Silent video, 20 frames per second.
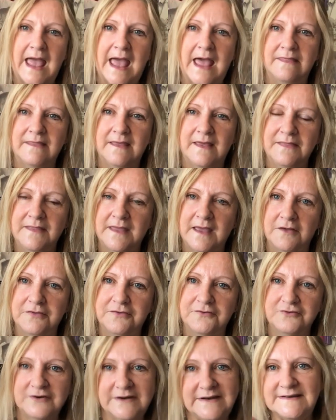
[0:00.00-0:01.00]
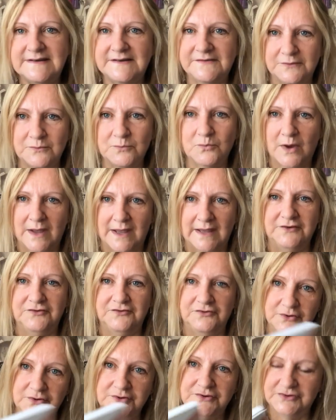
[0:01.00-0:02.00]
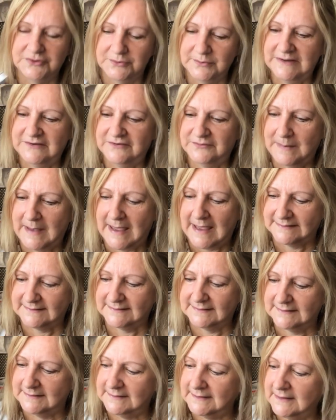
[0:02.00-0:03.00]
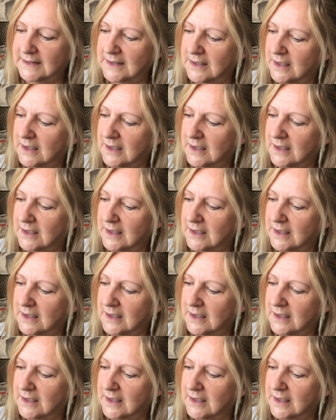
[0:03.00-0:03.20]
and then there are three different ways you can do each pattern.